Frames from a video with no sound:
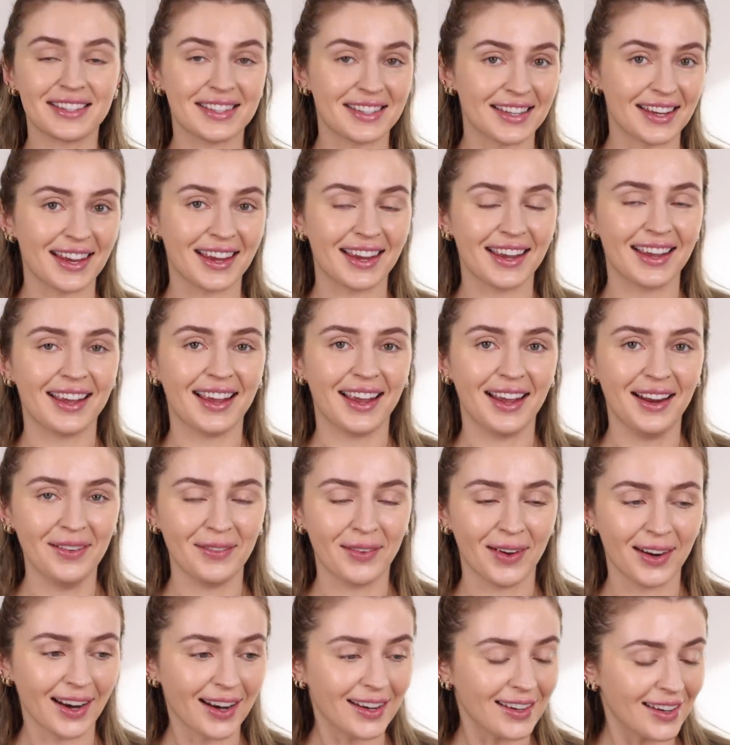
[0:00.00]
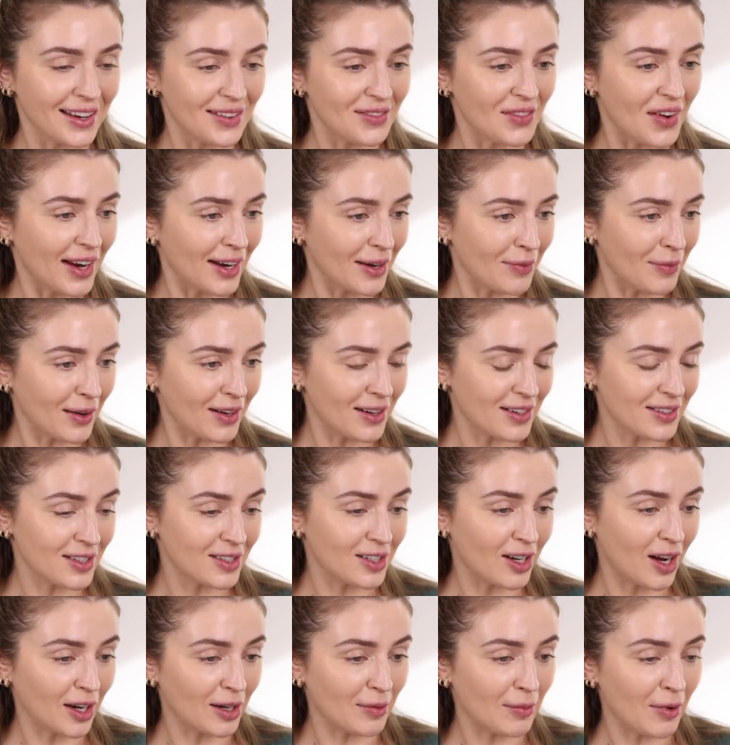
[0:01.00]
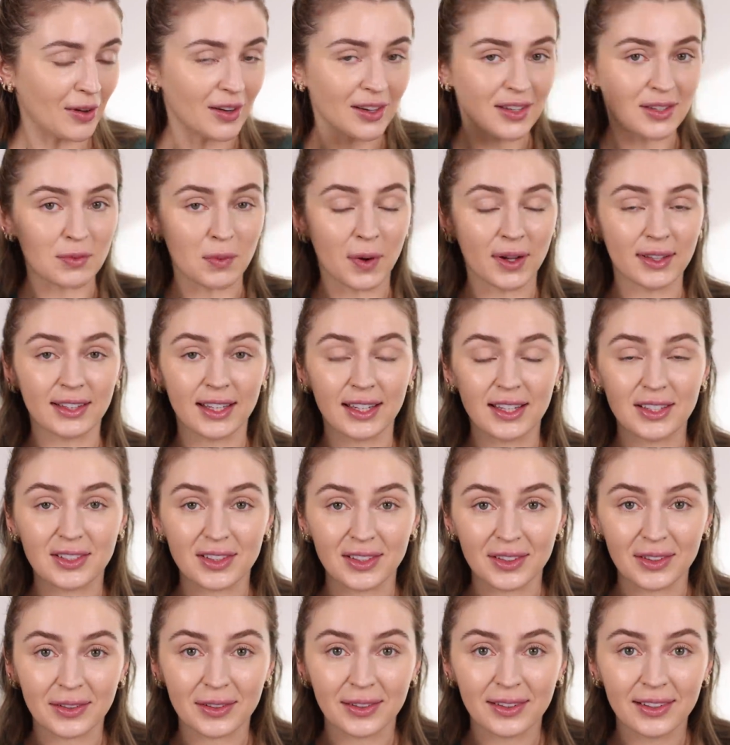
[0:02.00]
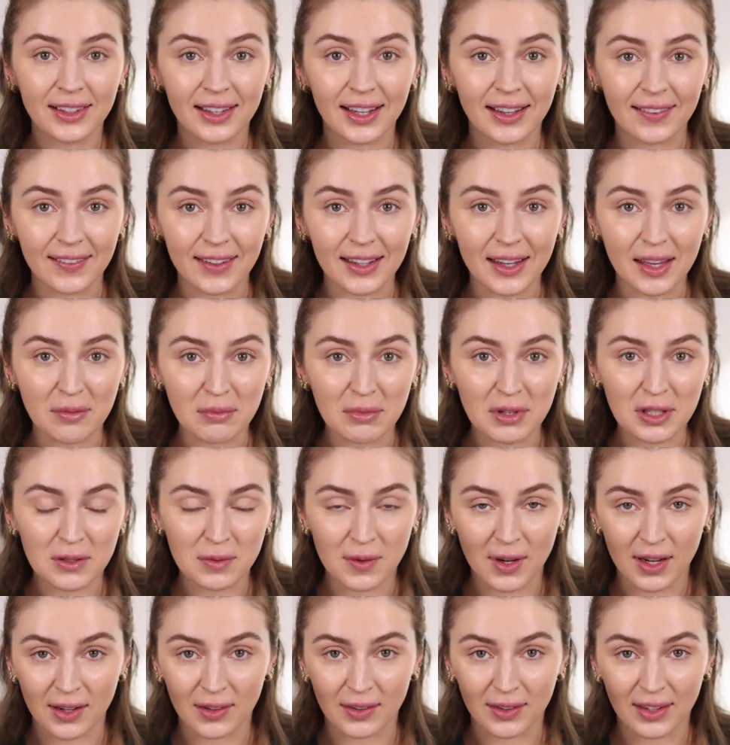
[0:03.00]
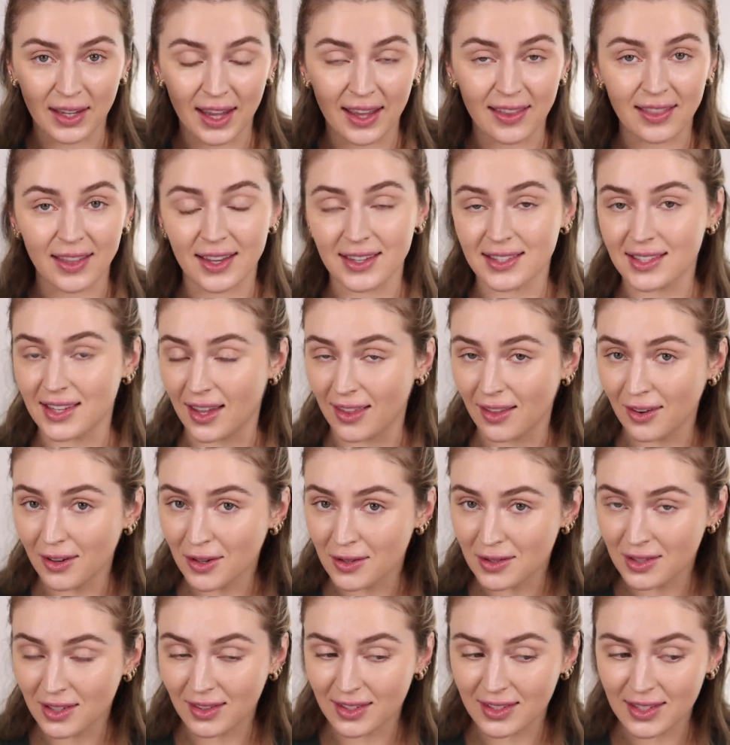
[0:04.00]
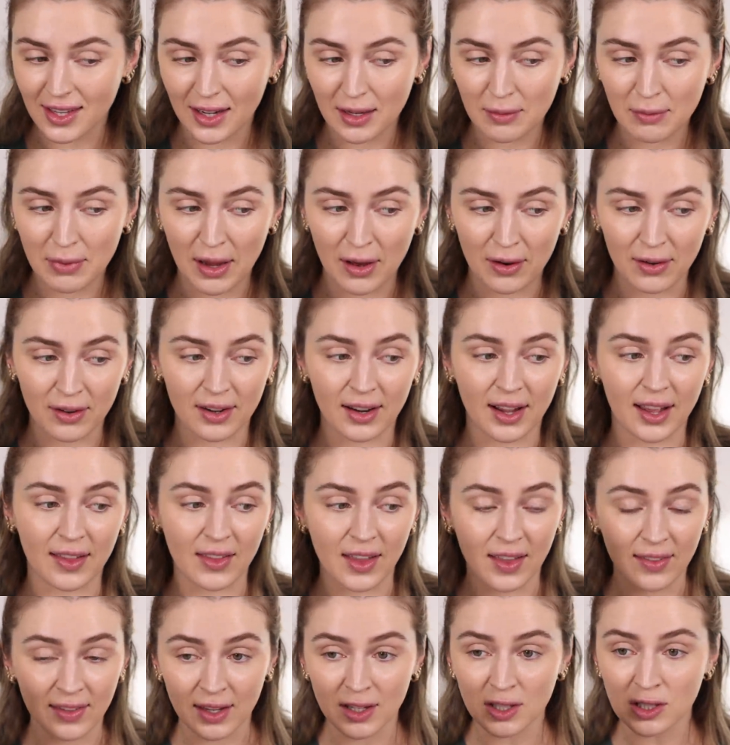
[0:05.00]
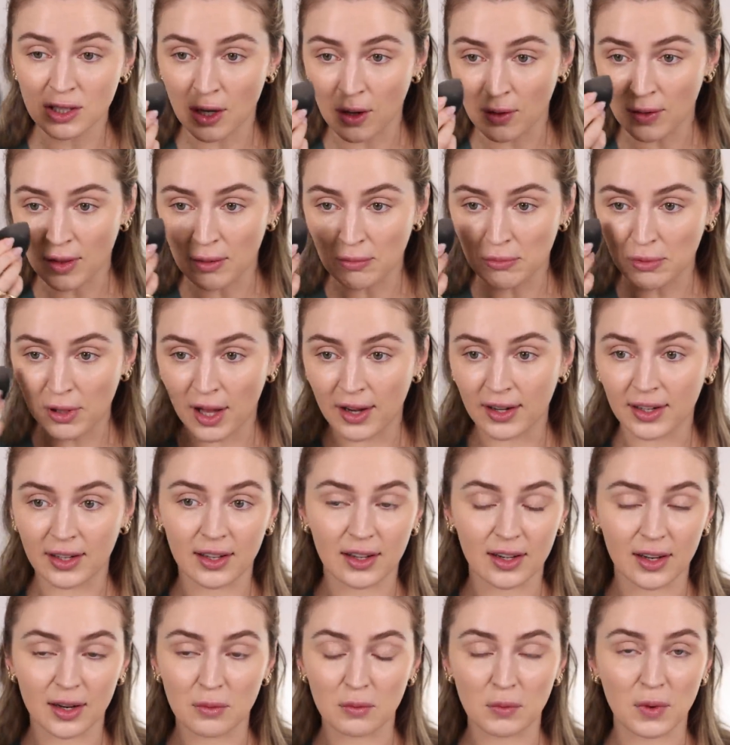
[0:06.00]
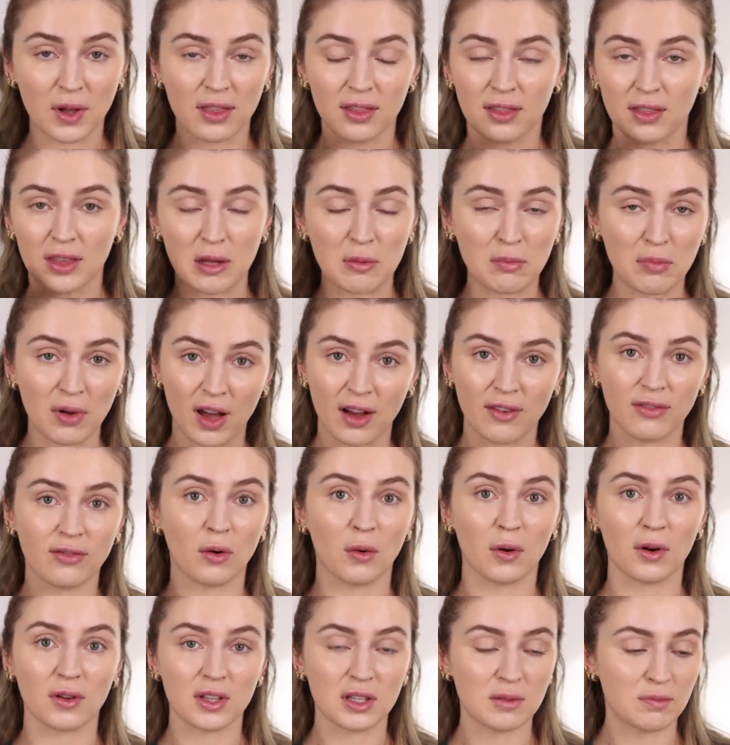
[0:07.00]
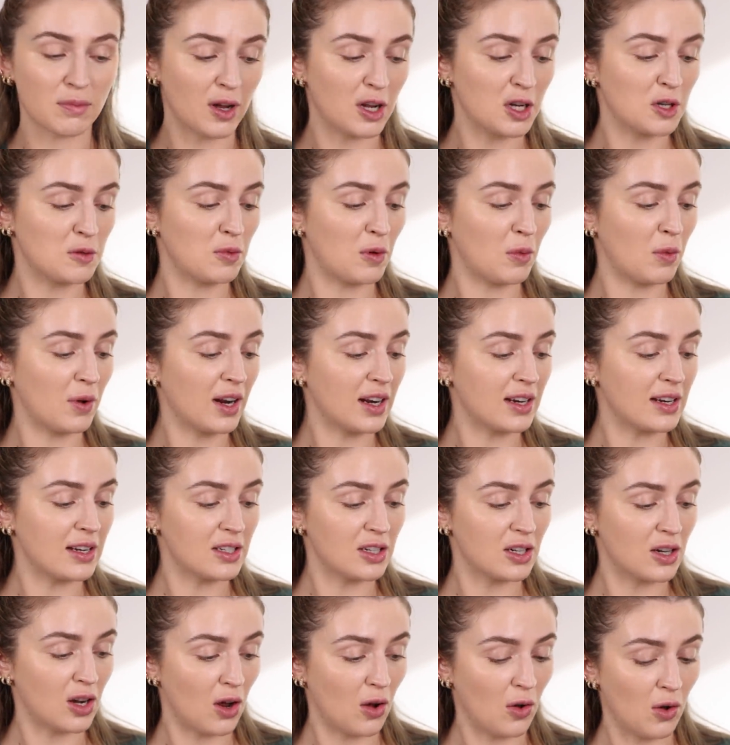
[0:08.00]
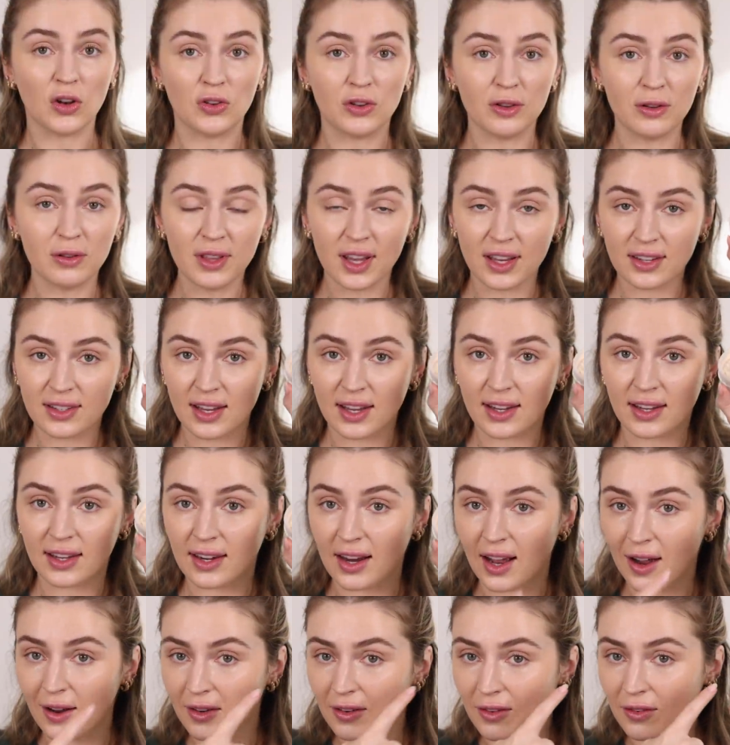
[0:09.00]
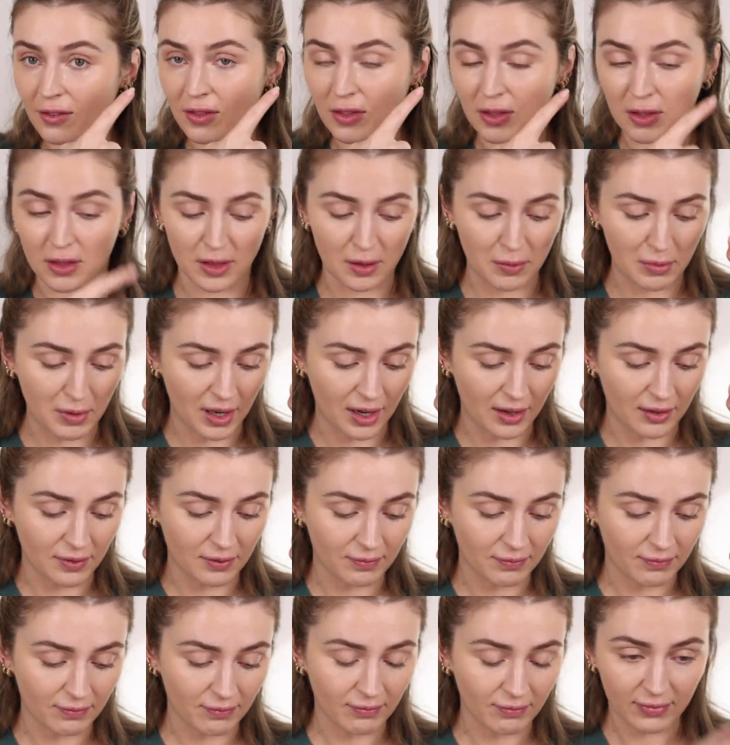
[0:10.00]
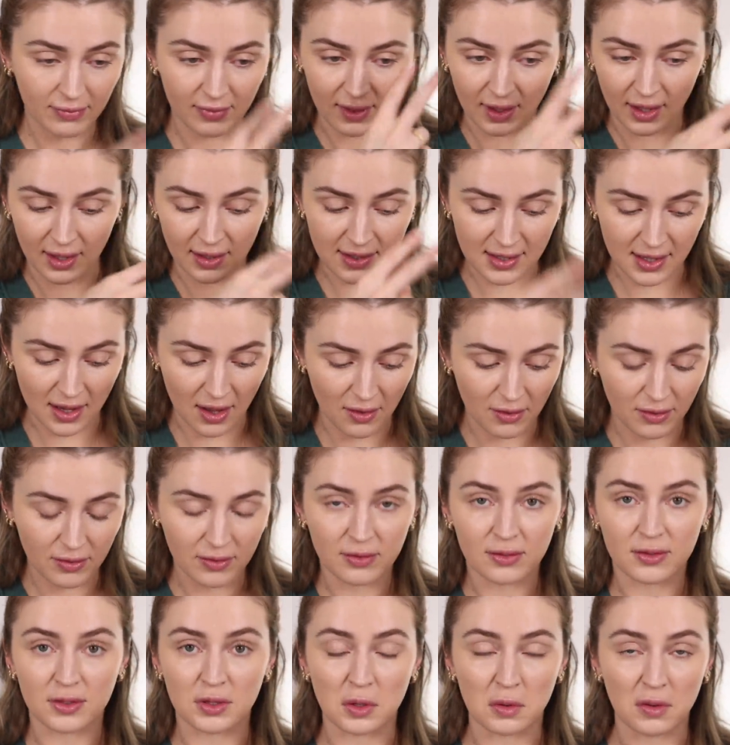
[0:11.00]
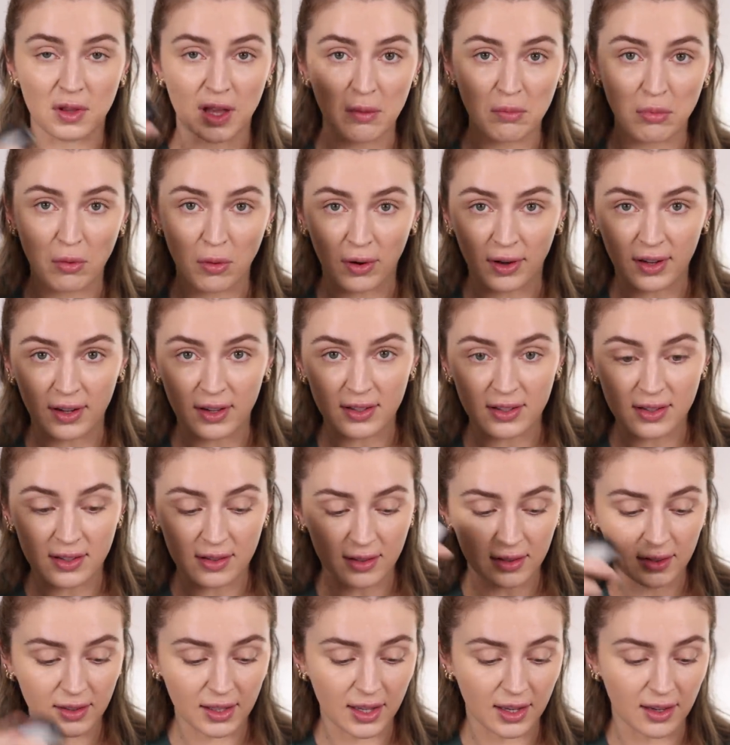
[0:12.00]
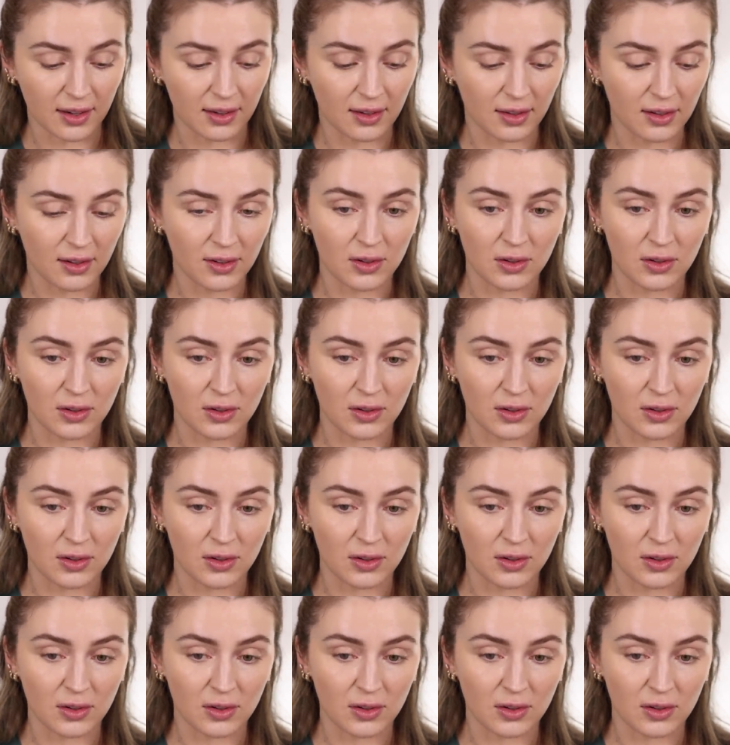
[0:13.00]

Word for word: see and what I need makeup artists to talk about is what they do in the in between. Okay, they say they're using the setting powder, and then they show them blotting it in with the puff or the sponge. But what I need to know: do they take it out of the bin itself? Do they pour it into the lid?